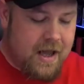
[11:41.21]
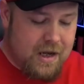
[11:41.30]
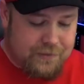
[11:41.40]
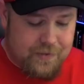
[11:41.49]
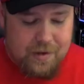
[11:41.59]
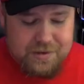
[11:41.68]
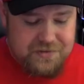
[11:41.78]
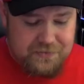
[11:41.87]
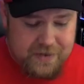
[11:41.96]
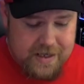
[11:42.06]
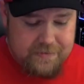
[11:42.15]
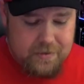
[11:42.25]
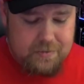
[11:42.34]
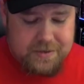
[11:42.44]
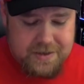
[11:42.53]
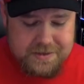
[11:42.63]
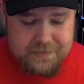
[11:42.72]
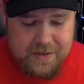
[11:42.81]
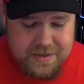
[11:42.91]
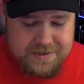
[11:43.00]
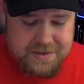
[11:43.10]
As far as flavor with these
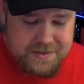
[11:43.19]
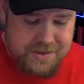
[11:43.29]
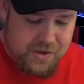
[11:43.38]
devices,